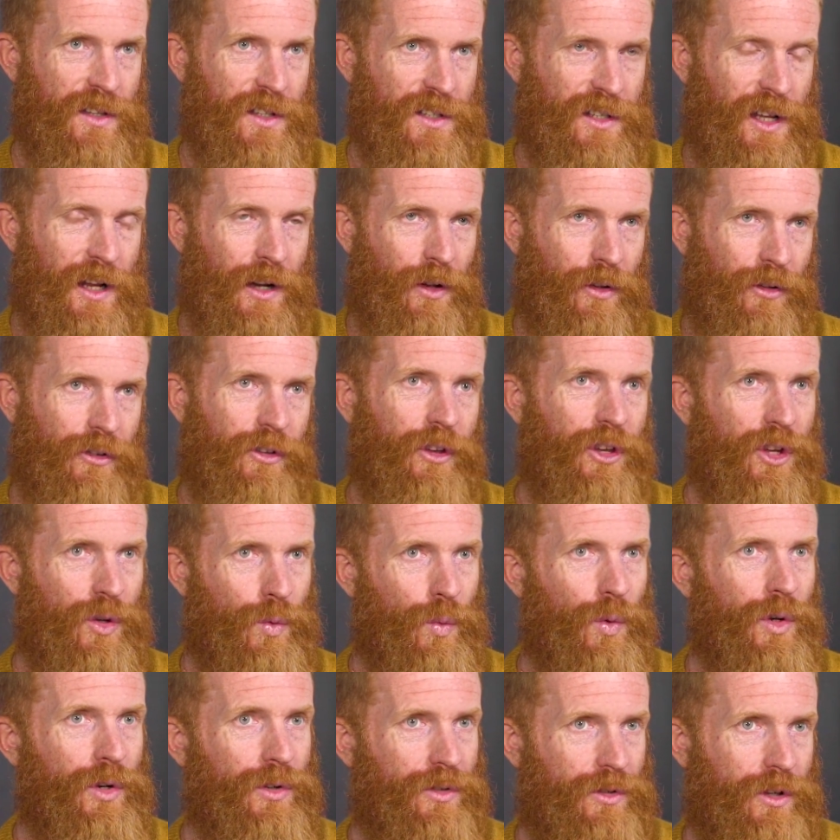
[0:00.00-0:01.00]
the tunnel, so you
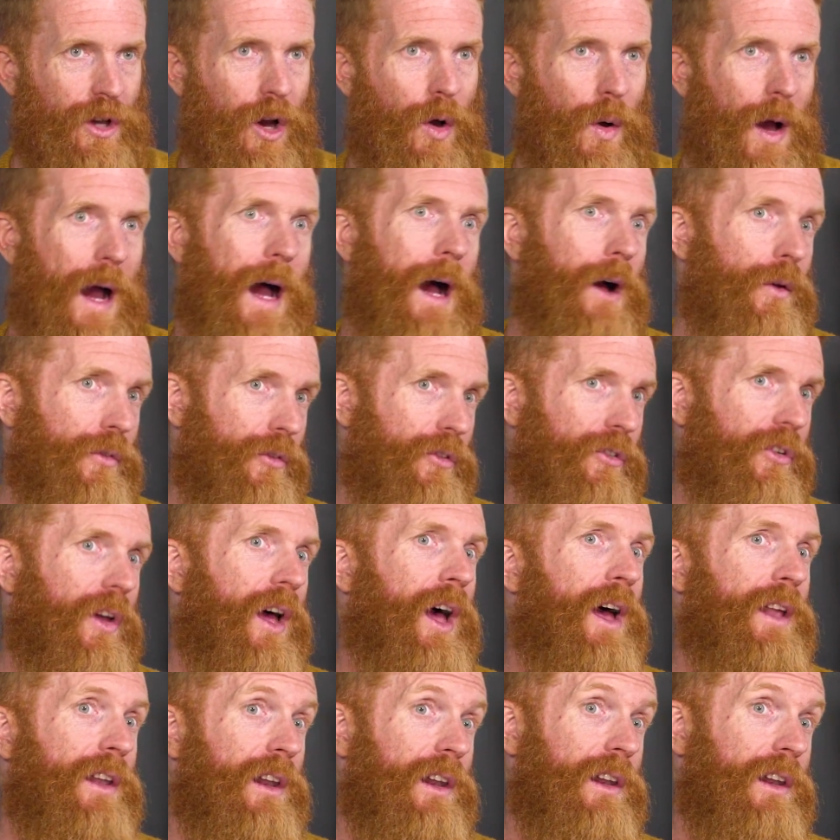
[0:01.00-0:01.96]
would go outside a